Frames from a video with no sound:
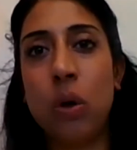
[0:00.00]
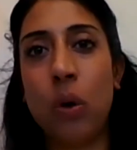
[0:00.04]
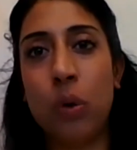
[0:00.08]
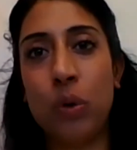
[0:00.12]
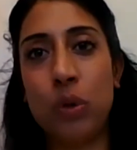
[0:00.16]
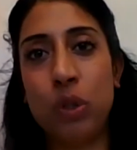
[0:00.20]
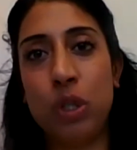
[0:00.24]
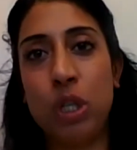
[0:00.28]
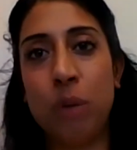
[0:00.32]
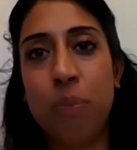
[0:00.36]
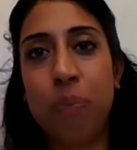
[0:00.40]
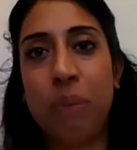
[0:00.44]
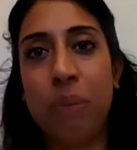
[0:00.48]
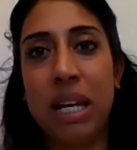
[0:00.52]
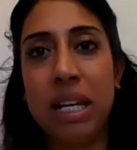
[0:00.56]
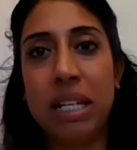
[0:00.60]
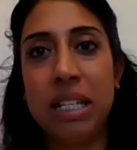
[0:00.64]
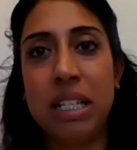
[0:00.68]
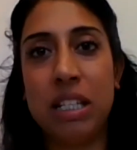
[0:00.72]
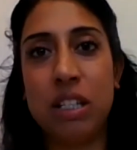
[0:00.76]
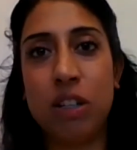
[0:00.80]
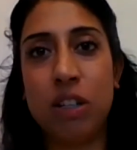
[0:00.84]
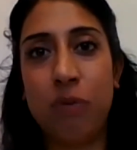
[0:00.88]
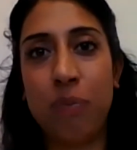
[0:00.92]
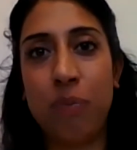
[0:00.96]
onto
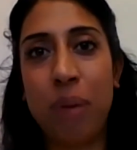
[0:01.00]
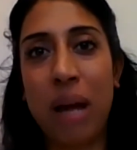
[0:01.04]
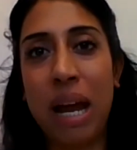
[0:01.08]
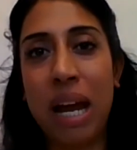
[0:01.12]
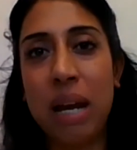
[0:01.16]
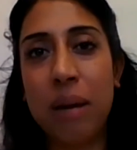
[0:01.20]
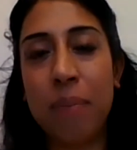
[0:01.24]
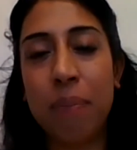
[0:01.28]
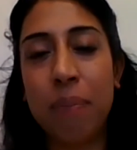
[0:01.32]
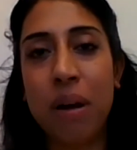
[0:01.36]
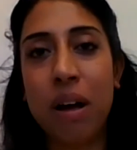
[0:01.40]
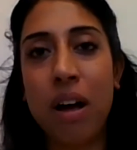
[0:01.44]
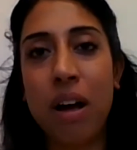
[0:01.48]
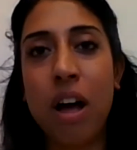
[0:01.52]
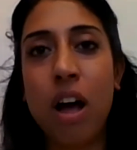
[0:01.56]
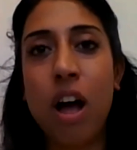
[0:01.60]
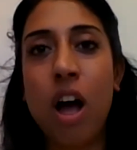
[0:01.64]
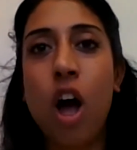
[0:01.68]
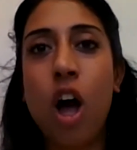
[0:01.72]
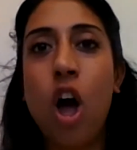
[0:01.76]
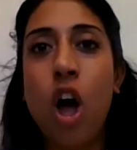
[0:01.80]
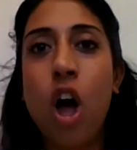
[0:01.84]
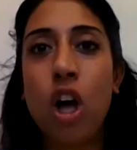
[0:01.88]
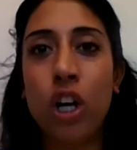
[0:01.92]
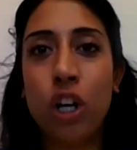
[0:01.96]
pieces of paper,
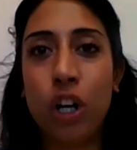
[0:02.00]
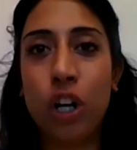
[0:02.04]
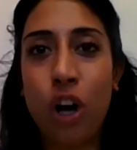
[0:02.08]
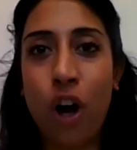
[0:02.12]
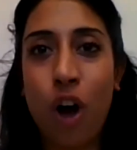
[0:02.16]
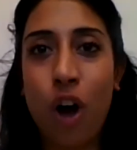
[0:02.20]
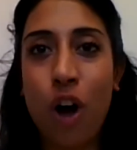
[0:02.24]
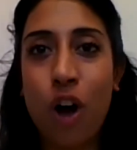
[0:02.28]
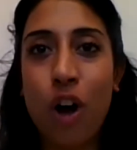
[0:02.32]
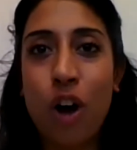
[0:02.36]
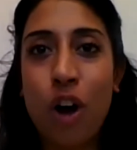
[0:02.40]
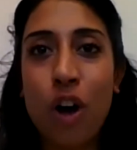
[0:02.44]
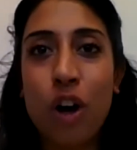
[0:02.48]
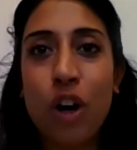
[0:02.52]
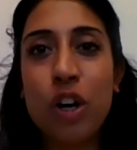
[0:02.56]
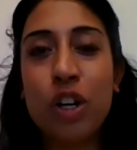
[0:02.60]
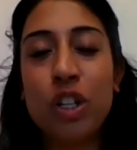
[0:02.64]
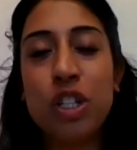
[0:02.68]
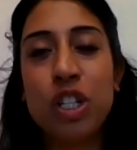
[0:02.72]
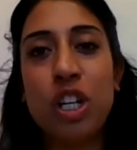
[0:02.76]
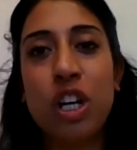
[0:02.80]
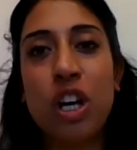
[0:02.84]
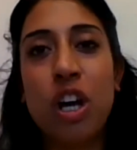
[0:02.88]
card,